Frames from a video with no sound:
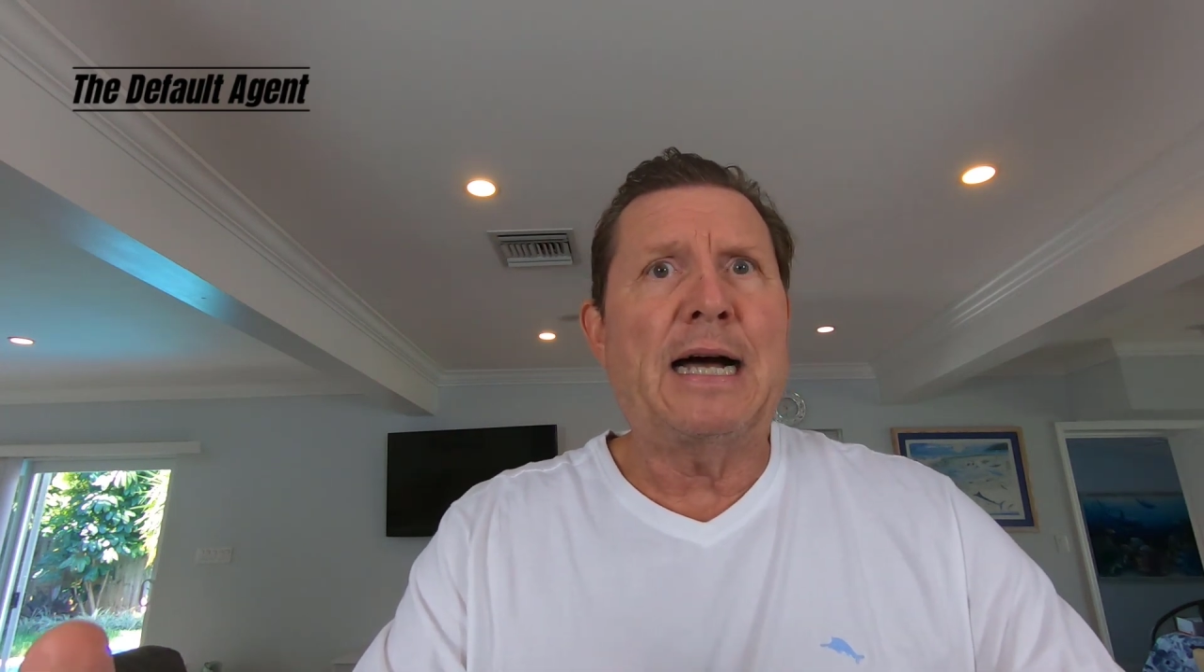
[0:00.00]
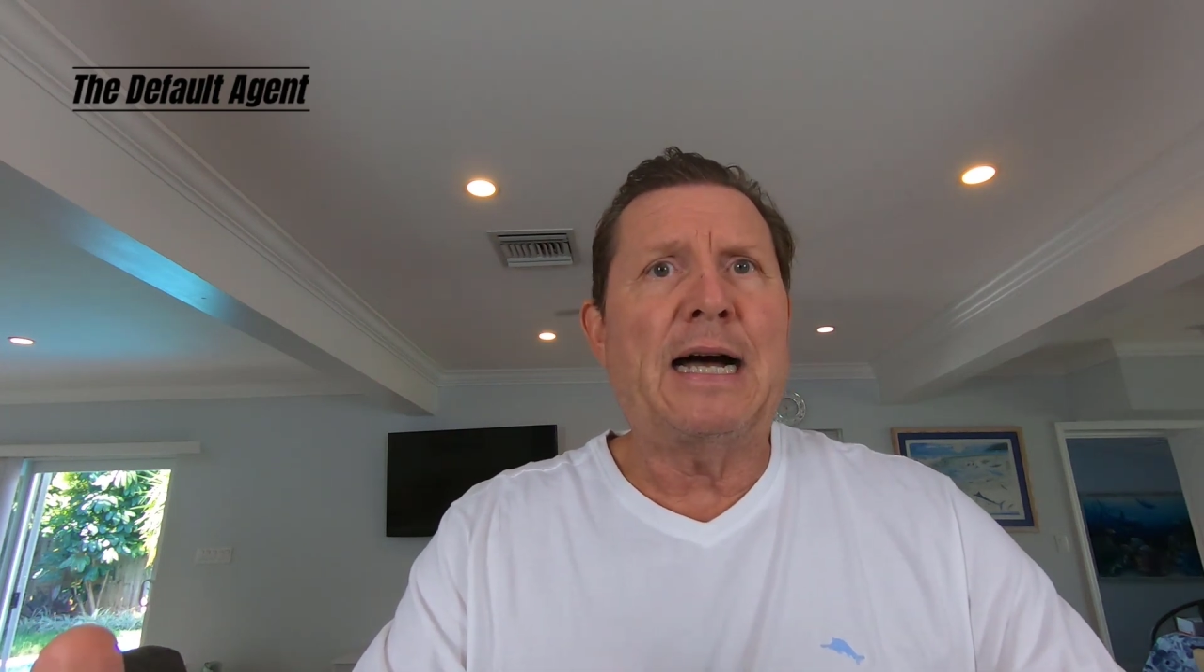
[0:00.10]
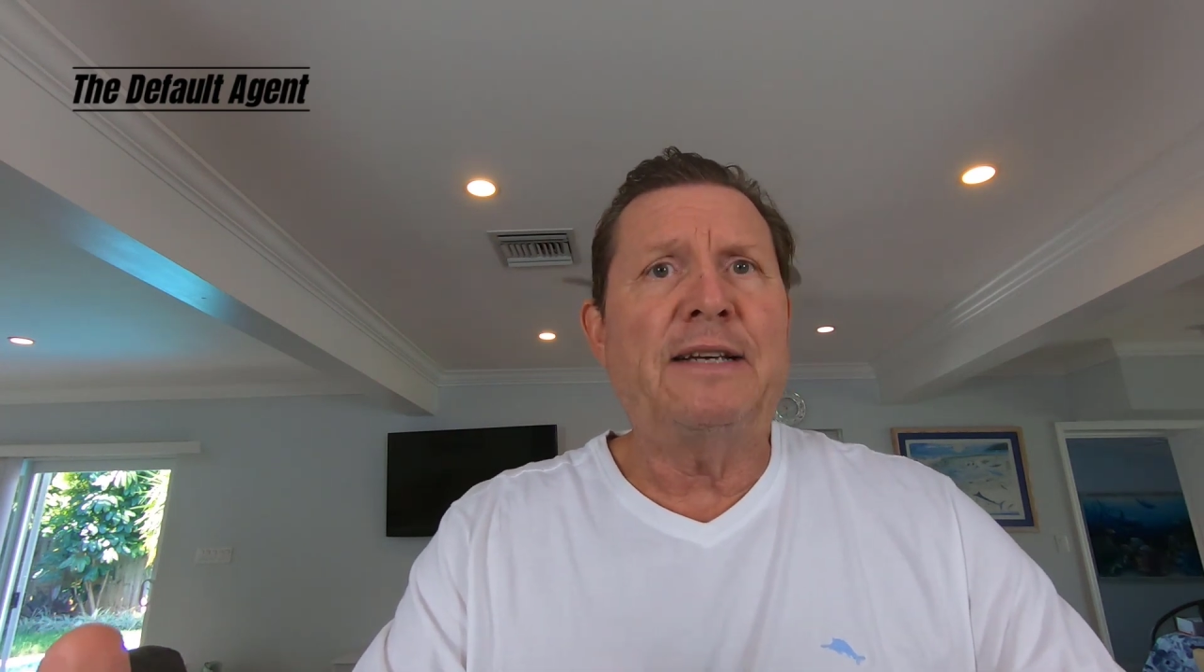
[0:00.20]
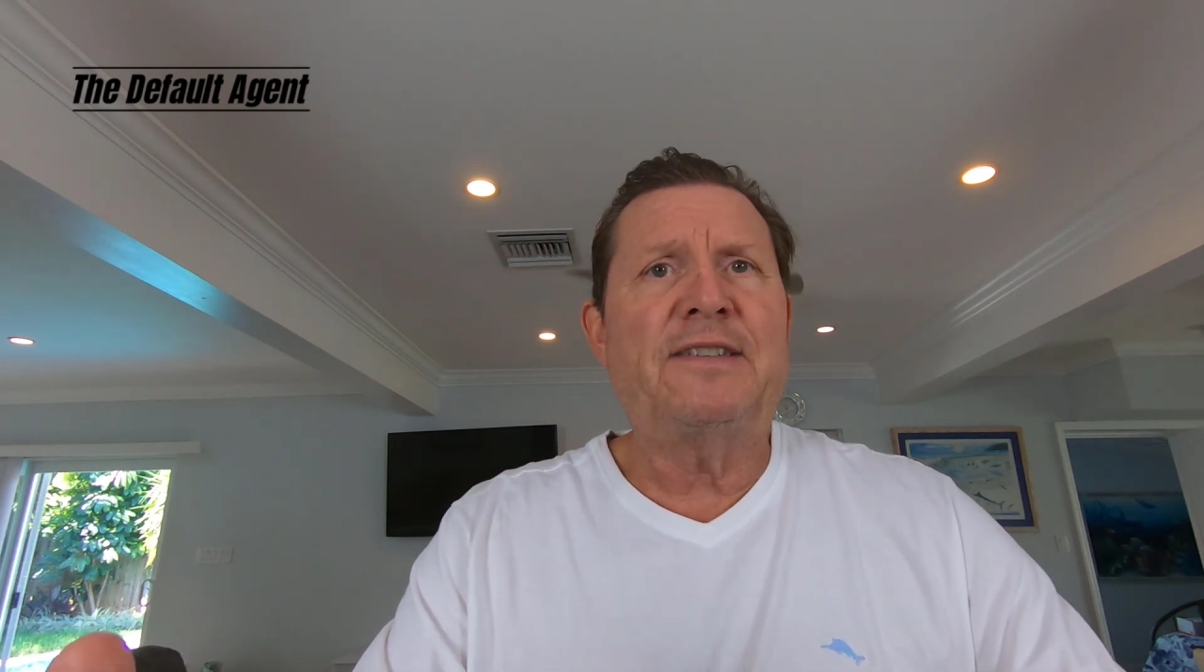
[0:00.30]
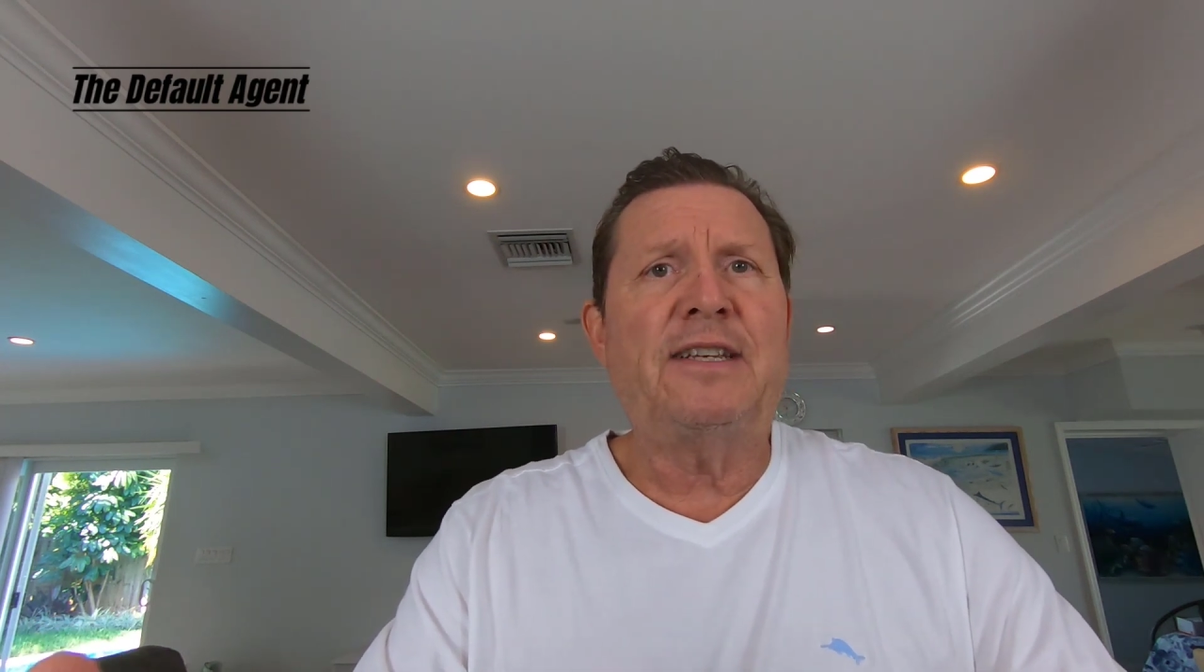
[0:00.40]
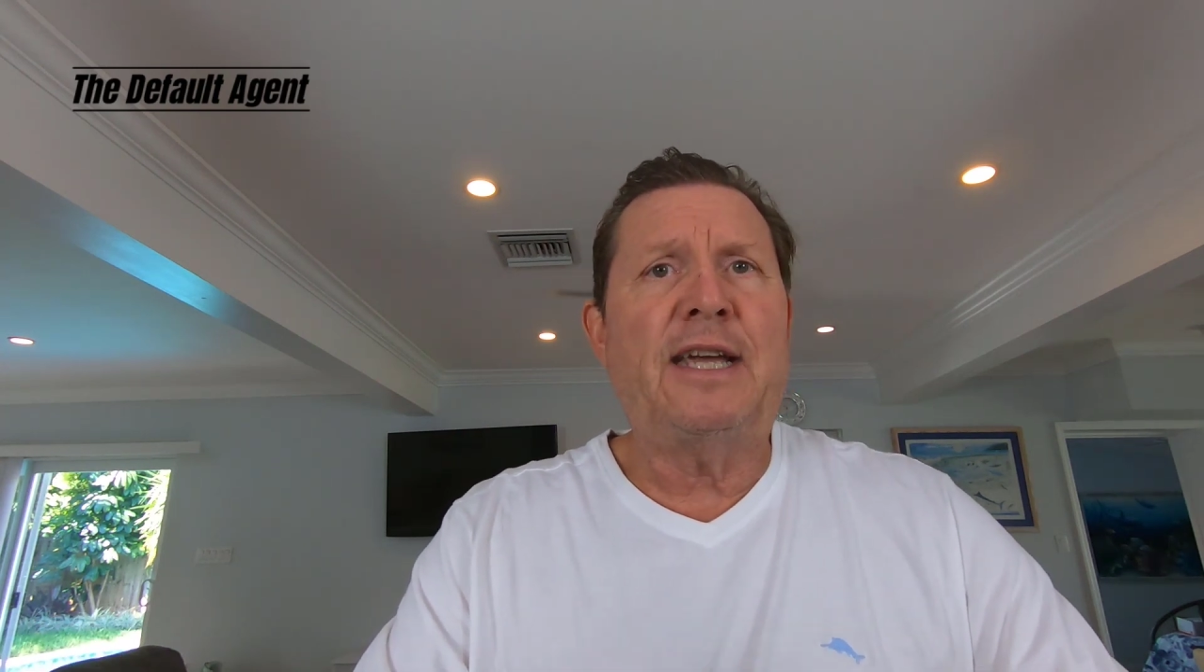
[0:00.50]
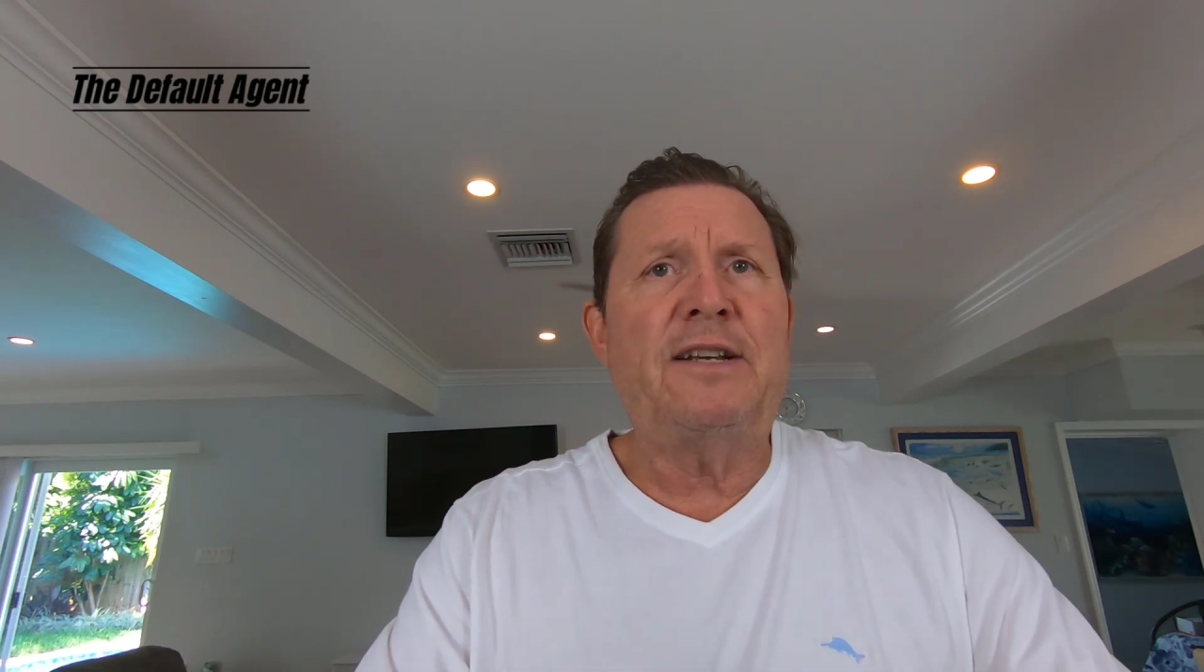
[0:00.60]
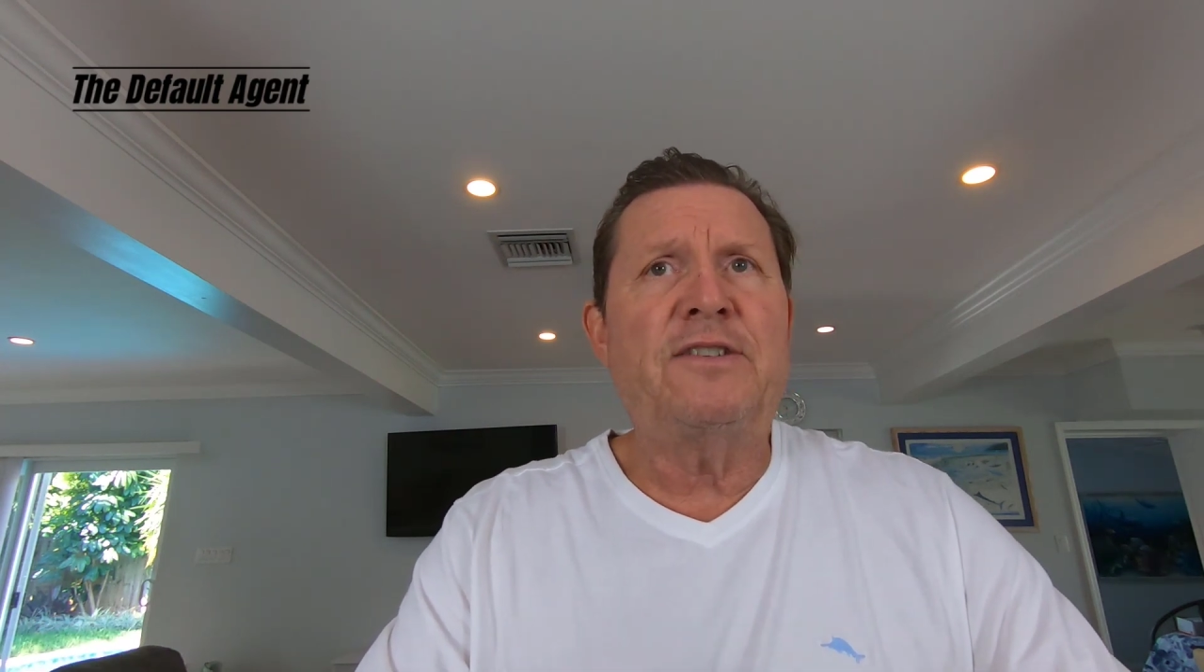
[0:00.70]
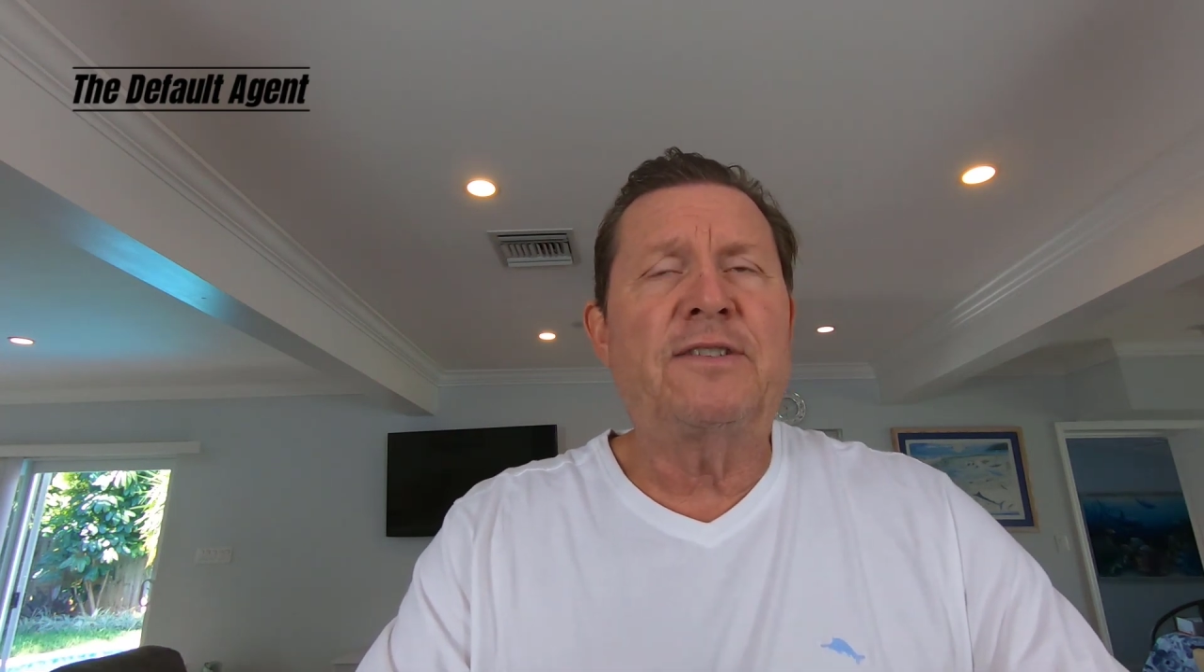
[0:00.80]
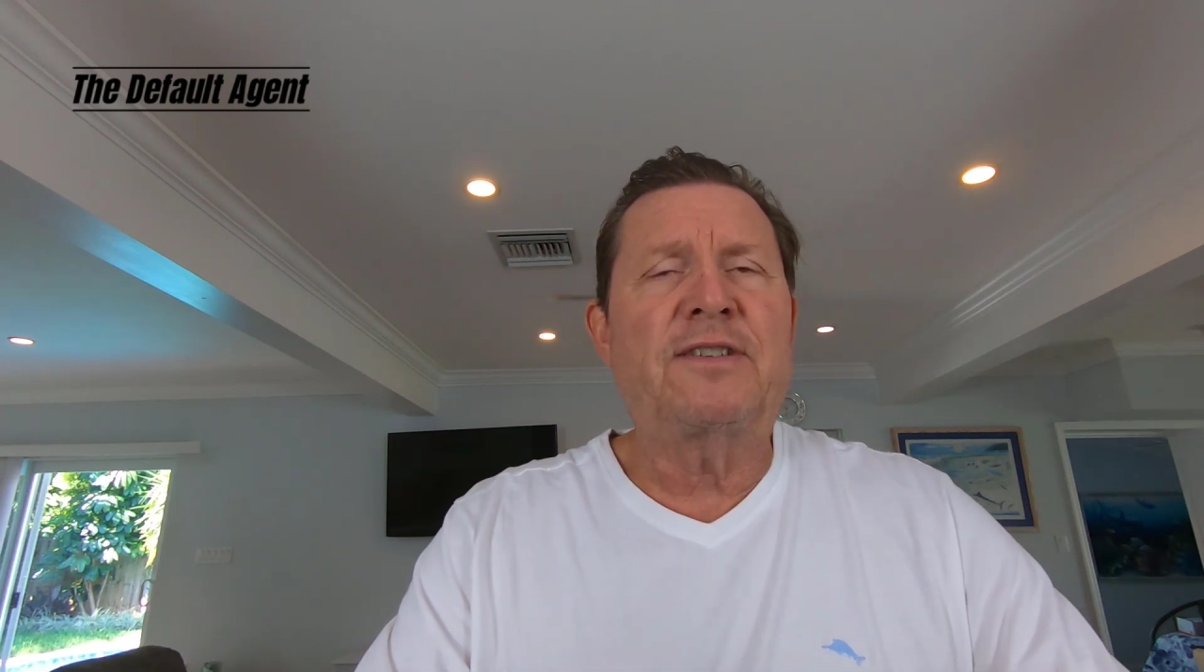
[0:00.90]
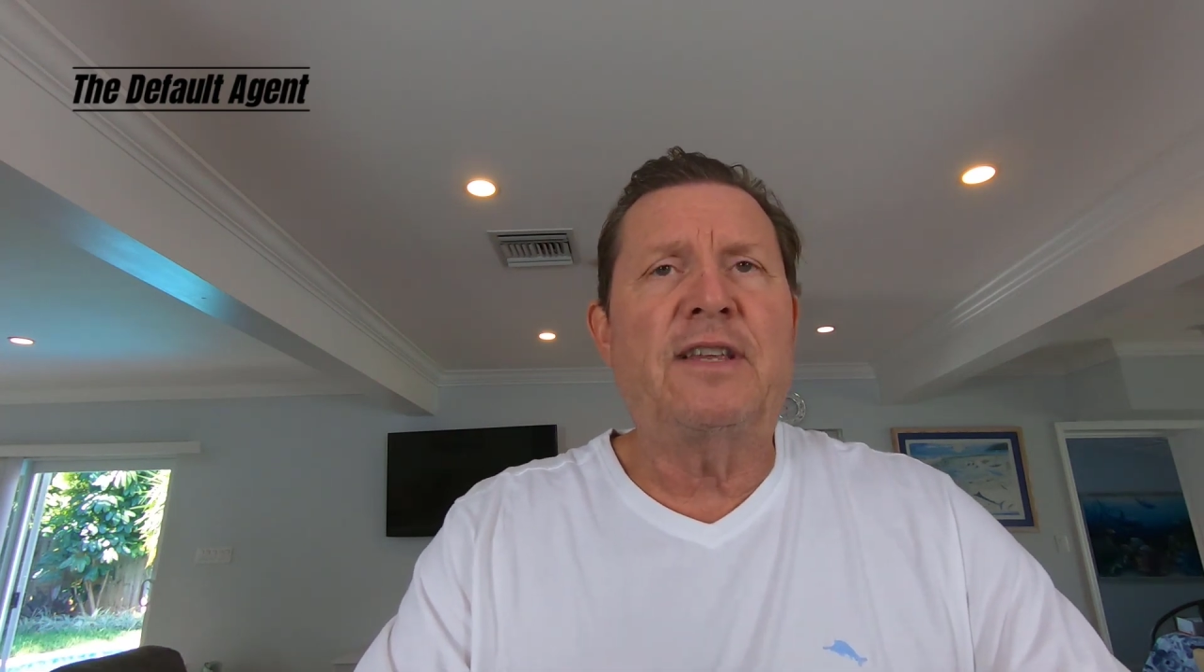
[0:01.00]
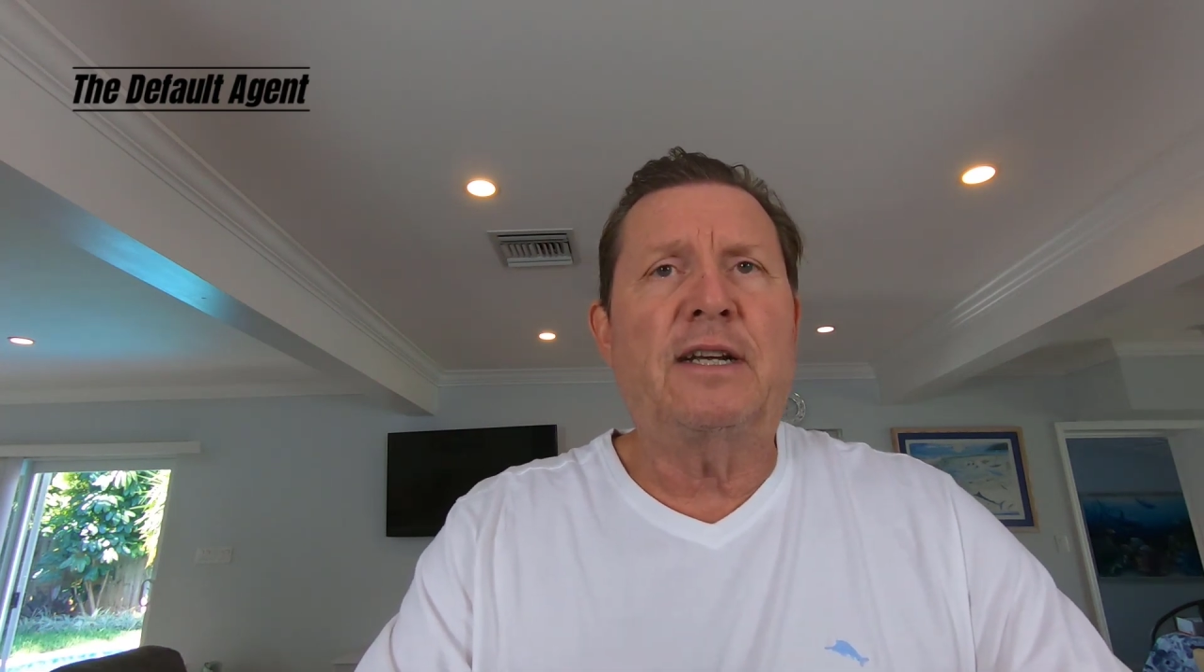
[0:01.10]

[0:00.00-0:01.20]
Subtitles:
I see agents